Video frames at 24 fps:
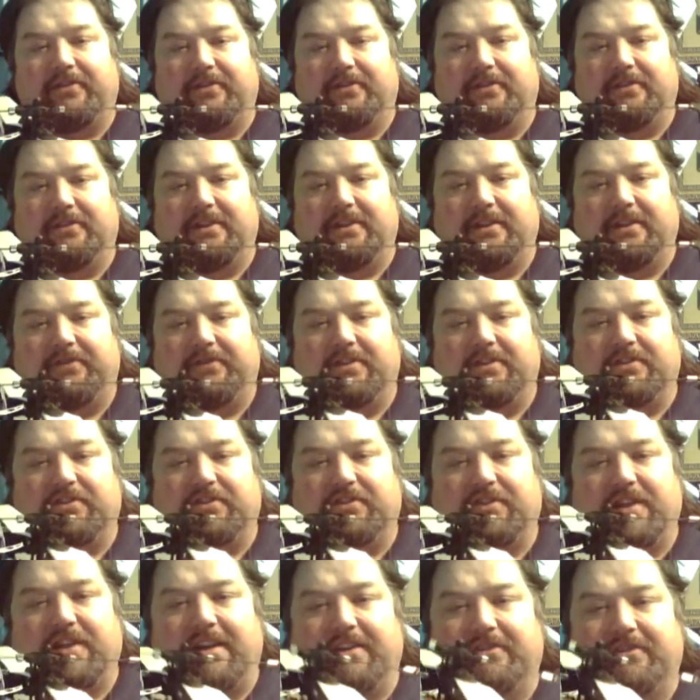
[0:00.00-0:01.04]
Your lift has
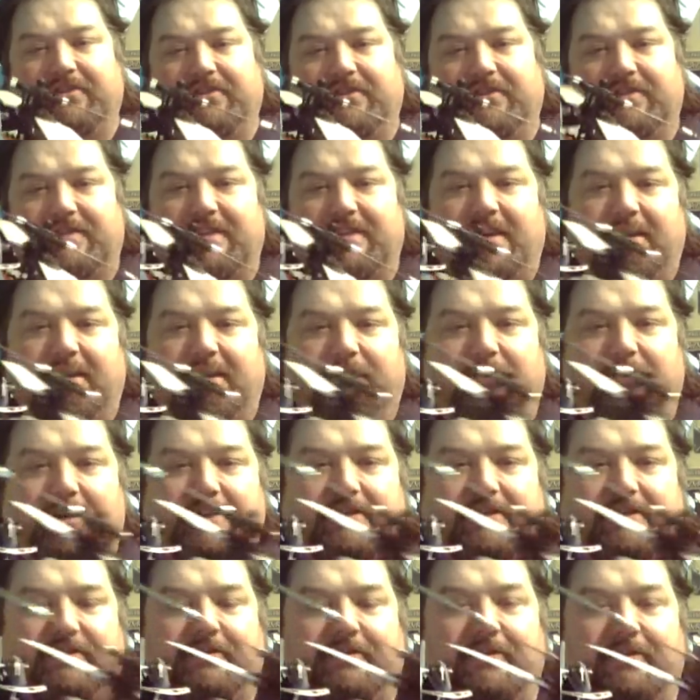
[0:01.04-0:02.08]
changed to
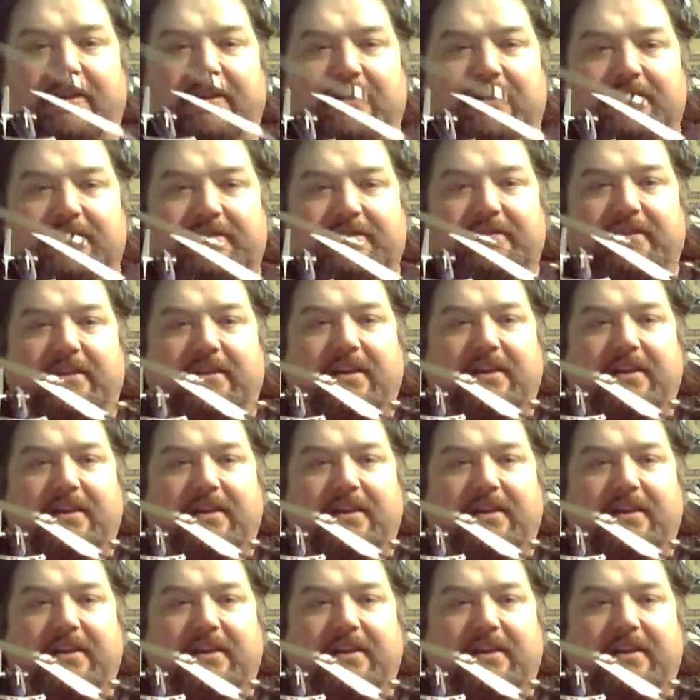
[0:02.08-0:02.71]
sideways thrust.